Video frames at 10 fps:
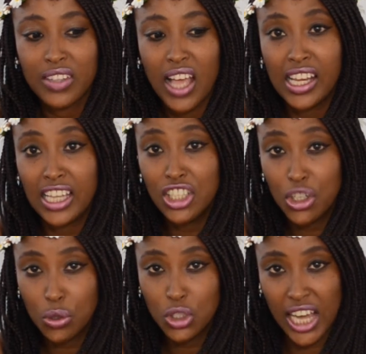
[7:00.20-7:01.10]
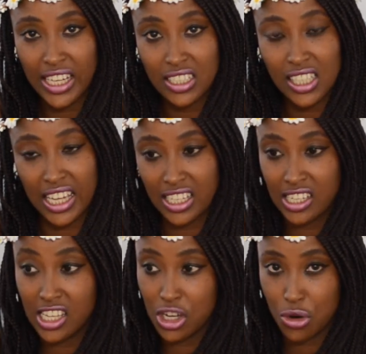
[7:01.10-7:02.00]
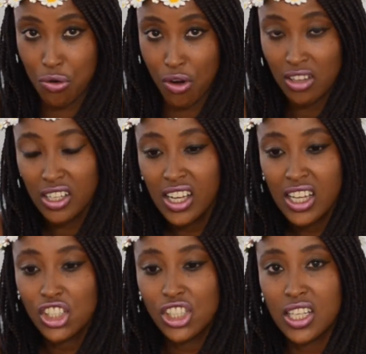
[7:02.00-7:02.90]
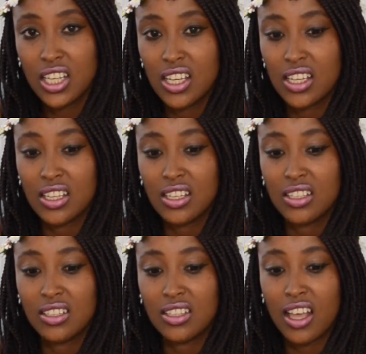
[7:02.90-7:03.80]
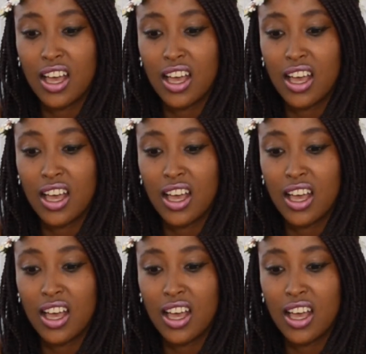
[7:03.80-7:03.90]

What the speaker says: a lady called Janet Kanini Ikua. She is